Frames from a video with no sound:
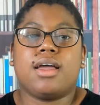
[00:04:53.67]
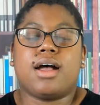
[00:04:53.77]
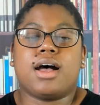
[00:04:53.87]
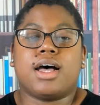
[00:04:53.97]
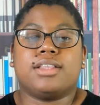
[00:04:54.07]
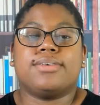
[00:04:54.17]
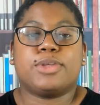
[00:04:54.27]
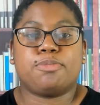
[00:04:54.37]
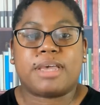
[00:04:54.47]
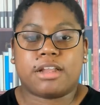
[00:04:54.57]
uh, to
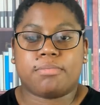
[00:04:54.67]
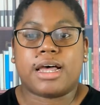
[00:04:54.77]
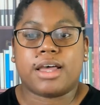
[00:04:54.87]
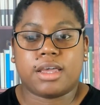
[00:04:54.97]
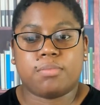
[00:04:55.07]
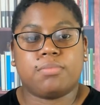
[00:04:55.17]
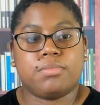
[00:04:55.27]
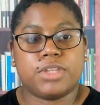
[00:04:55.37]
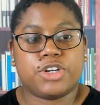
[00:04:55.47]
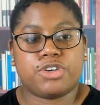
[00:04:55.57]
expand my
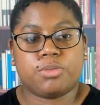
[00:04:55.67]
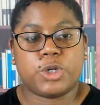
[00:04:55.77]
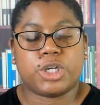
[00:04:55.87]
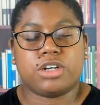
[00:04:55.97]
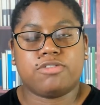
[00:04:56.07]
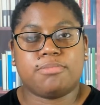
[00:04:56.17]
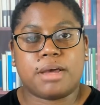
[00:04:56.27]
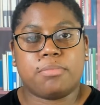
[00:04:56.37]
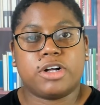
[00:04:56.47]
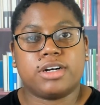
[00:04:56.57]
distribution of my
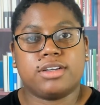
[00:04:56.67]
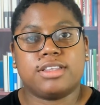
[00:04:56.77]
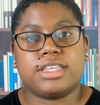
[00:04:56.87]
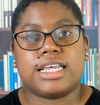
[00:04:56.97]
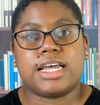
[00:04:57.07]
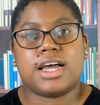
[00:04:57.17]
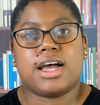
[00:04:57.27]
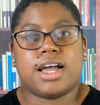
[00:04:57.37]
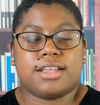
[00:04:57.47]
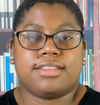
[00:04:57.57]
books
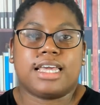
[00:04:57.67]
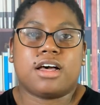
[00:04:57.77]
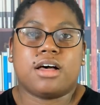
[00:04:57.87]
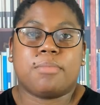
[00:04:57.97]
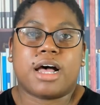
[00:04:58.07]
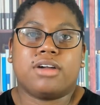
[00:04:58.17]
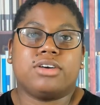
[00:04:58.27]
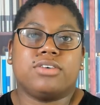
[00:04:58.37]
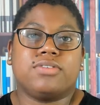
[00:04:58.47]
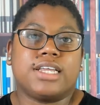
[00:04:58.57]
as they come out
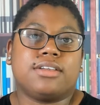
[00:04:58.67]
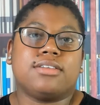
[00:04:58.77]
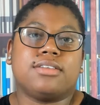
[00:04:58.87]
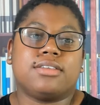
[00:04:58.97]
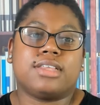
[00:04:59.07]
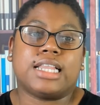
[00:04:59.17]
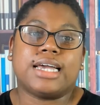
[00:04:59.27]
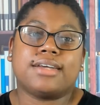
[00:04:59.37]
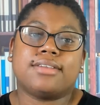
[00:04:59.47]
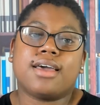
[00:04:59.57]
of Kindle
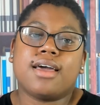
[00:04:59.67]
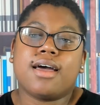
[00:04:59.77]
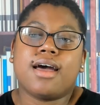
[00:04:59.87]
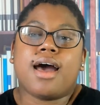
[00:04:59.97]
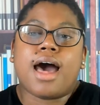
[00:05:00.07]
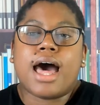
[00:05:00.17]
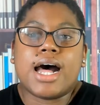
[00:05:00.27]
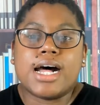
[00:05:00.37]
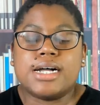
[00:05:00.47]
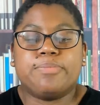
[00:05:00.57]
Select.
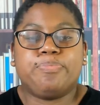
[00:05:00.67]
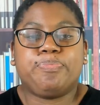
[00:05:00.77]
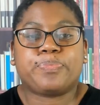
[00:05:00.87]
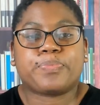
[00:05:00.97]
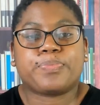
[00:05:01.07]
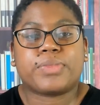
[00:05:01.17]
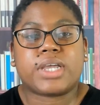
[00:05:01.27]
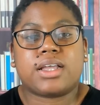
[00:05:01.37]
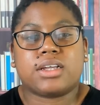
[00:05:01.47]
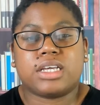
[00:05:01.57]
Um,
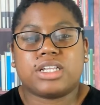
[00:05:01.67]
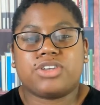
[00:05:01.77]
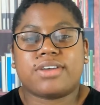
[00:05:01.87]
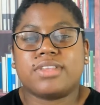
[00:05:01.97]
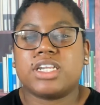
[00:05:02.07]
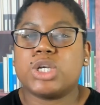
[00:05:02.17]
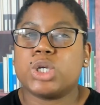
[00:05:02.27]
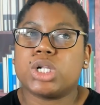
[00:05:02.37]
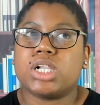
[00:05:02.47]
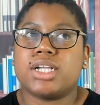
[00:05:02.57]
draft to
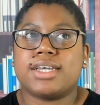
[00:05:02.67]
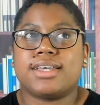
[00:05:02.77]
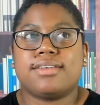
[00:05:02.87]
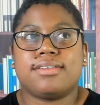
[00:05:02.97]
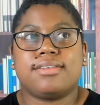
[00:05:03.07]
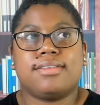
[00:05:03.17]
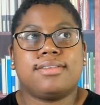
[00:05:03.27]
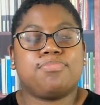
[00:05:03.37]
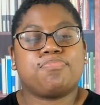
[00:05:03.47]
digital is